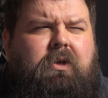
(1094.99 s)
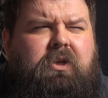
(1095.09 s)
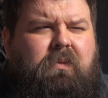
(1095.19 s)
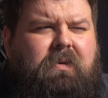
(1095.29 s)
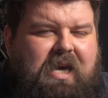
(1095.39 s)

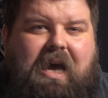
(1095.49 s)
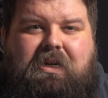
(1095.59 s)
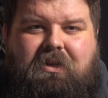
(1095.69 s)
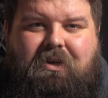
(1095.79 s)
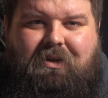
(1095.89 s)
you
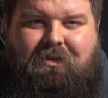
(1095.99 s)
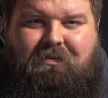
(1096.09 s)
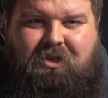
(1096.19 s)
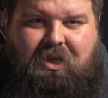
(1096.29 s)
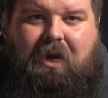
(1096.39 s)
get
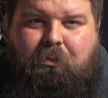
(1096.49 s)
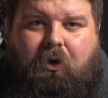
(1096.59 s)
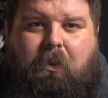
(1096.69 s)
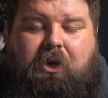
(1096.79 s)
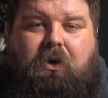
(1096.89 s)
to that
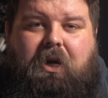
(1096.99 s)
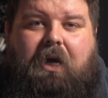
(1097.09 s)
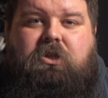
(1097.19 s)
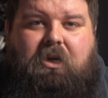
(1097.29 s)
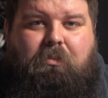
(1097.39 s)
point where you can
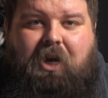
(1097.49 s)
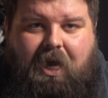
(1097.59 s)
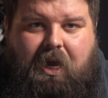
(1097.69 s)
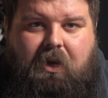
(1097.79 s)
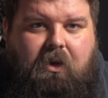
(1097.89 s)
actually
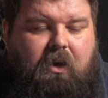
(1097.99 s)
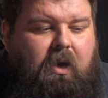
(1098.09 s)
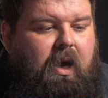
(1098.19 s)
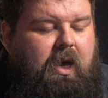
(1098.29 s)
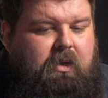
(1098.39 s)
play it.
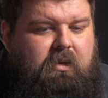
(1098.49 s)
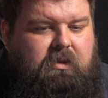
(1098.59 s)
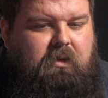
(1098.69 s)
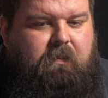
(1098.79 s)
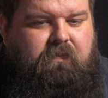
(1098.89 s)
And